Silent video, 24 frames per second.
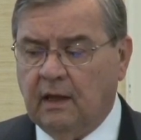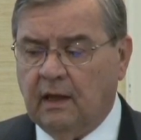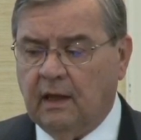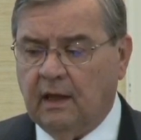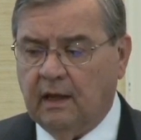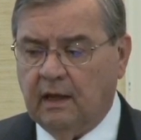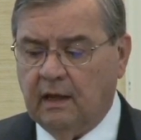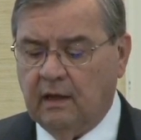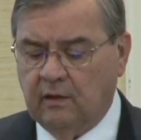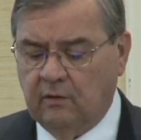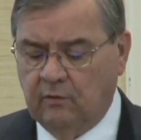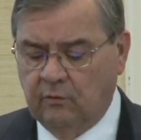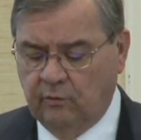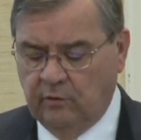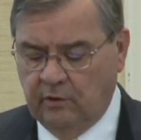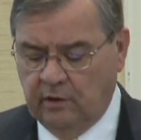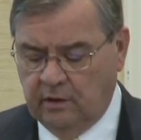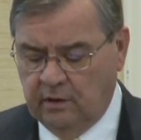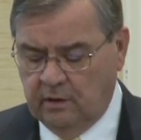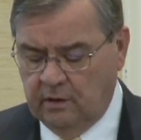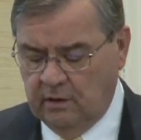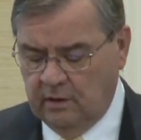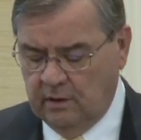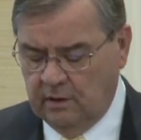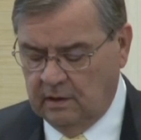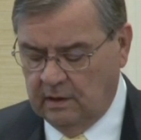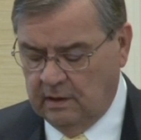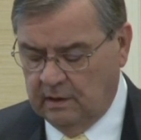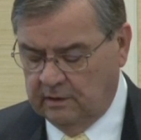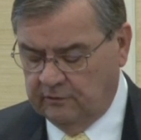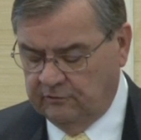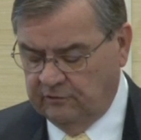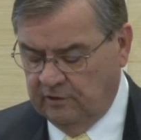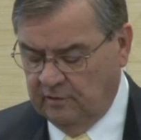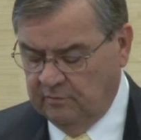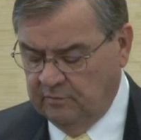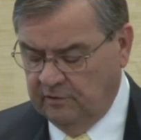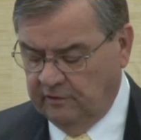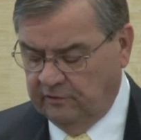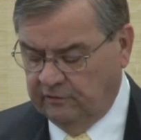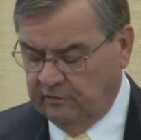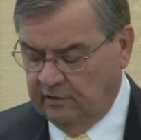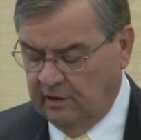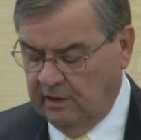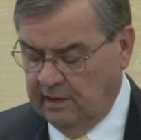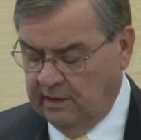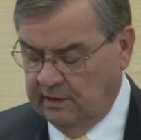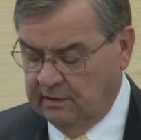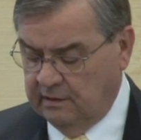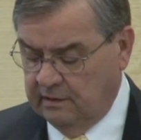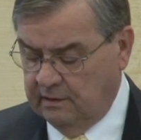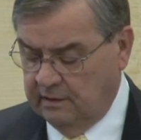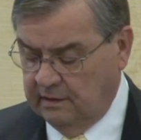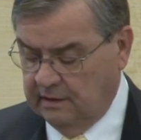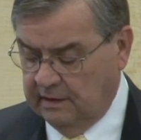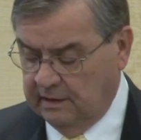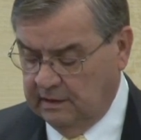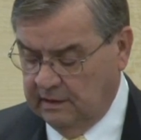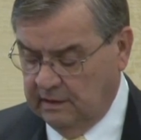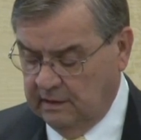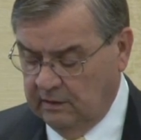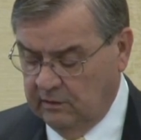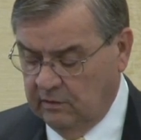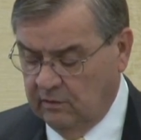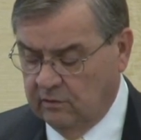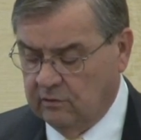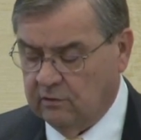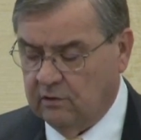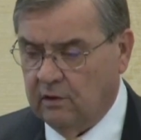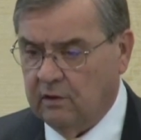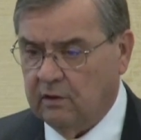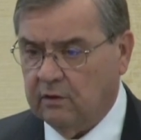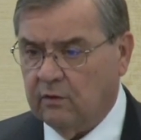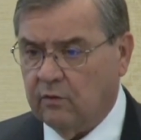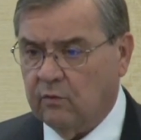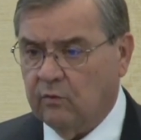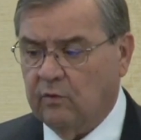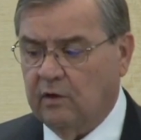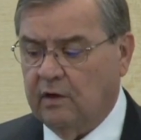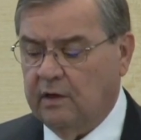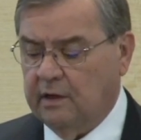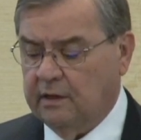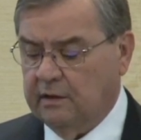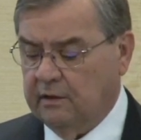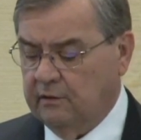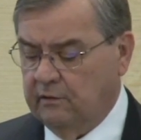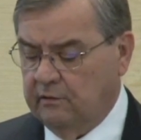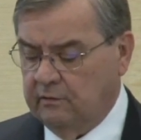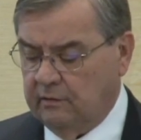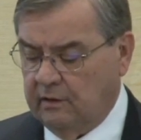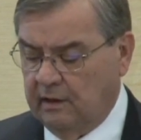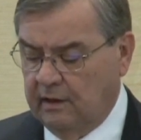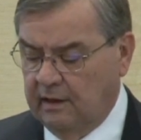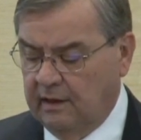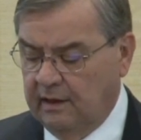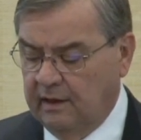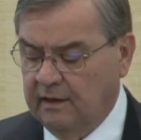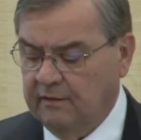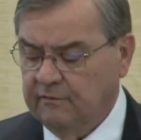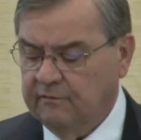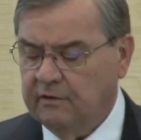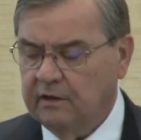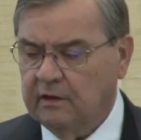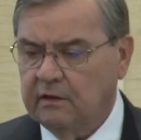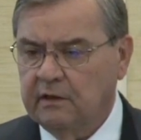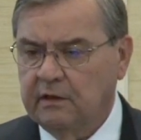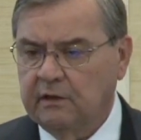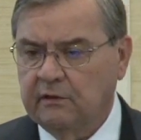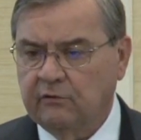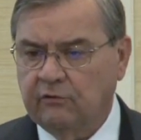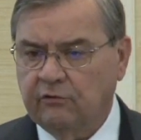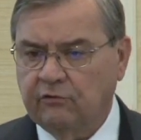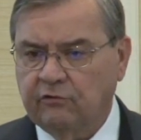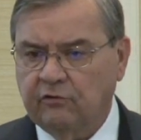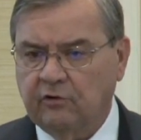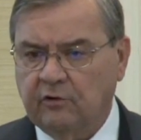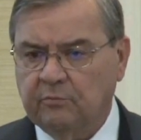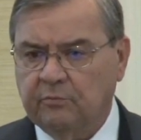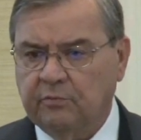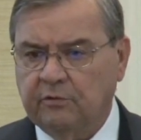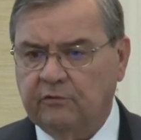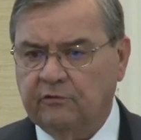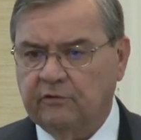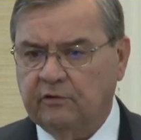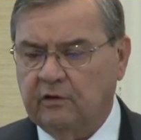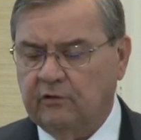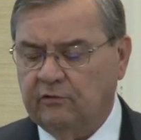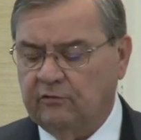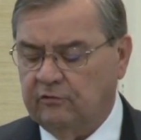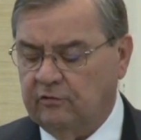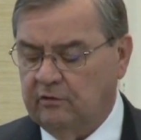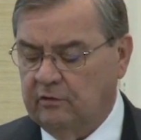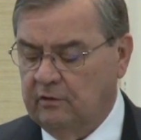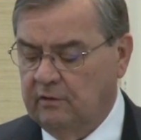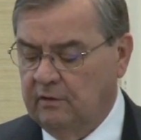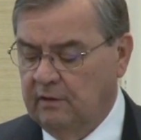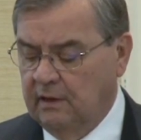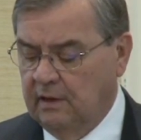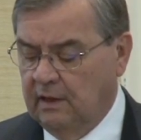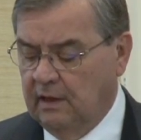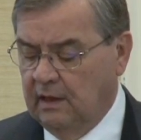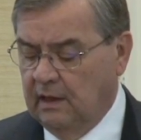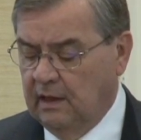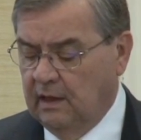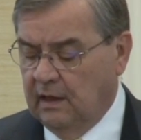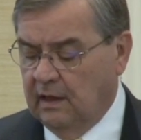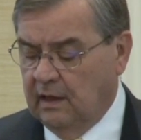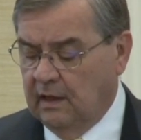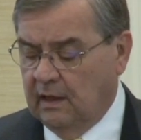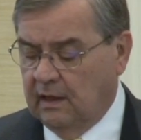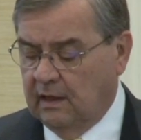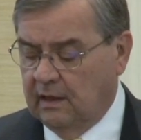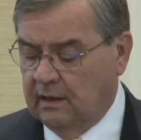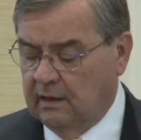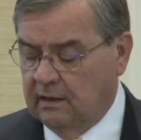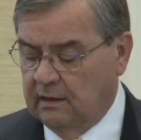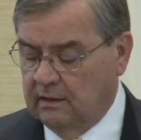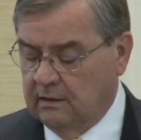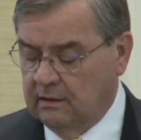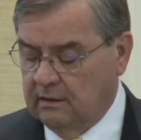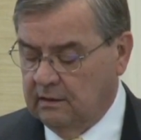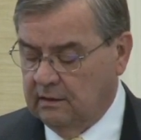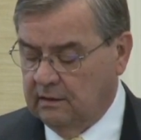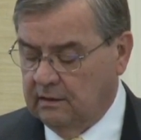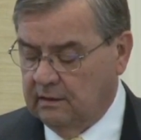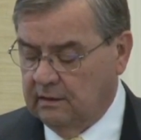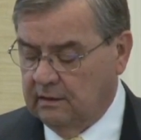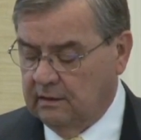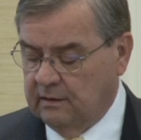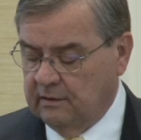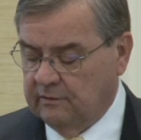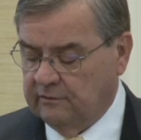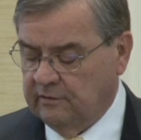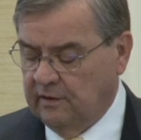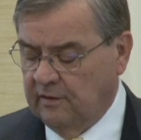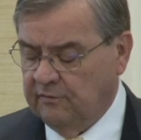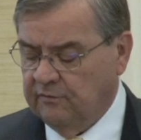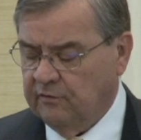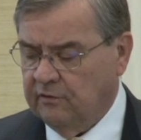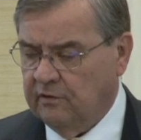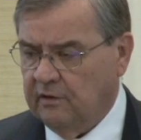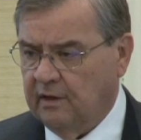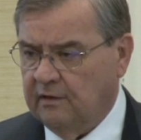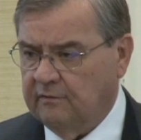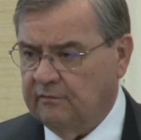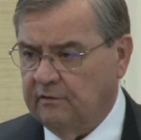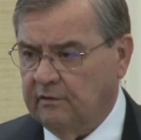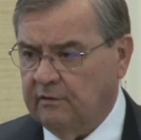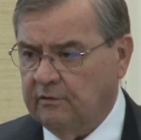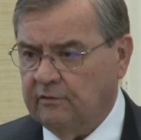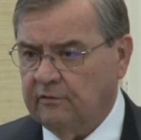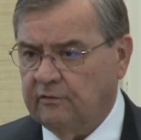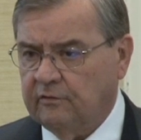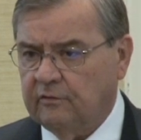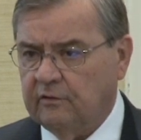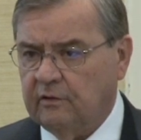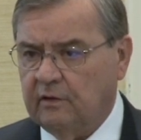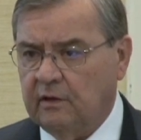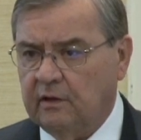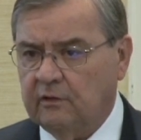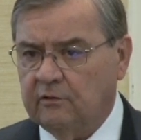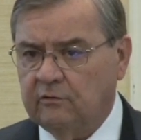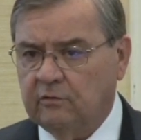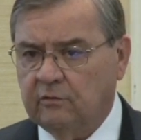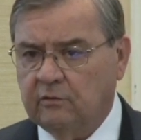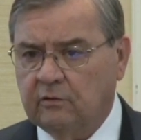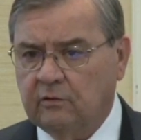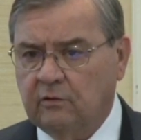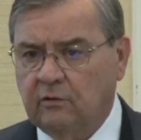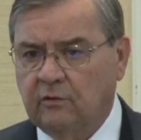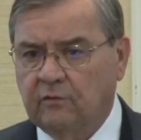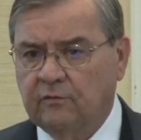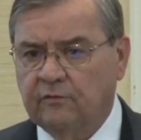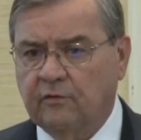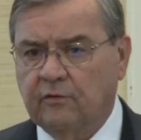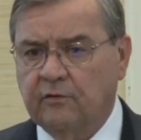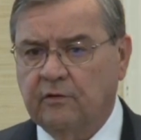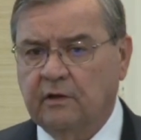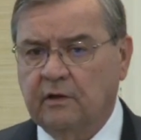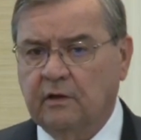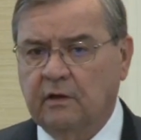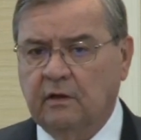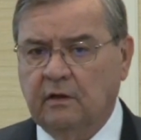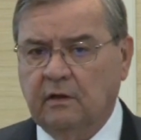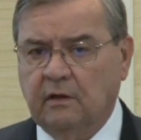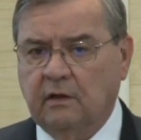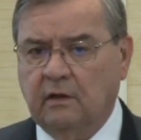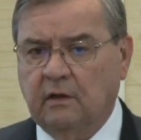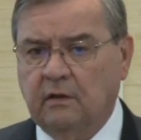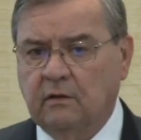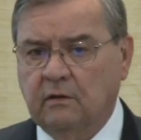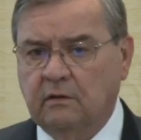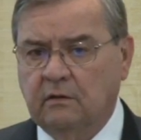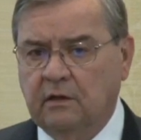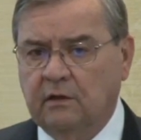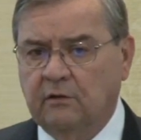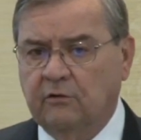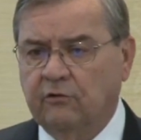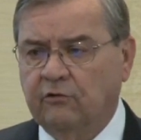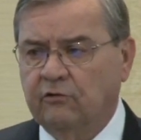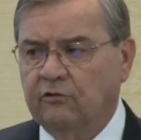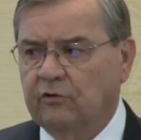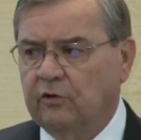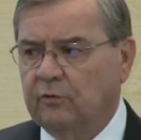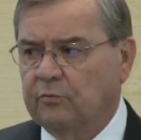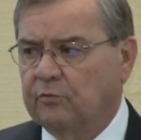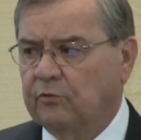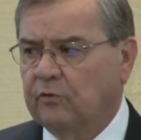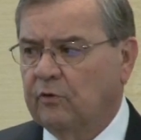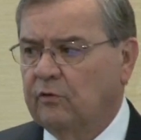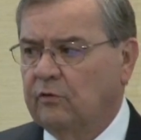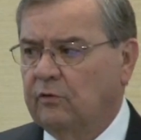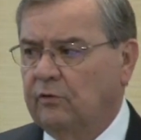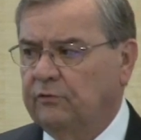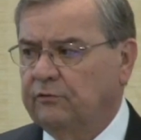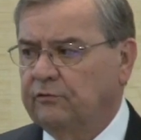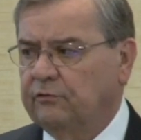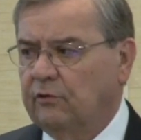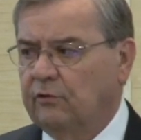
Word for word: And when uh, Jim decided that he no longer wanted to have a leadership position, uh, several of us uh, took over the uh, leadership roles.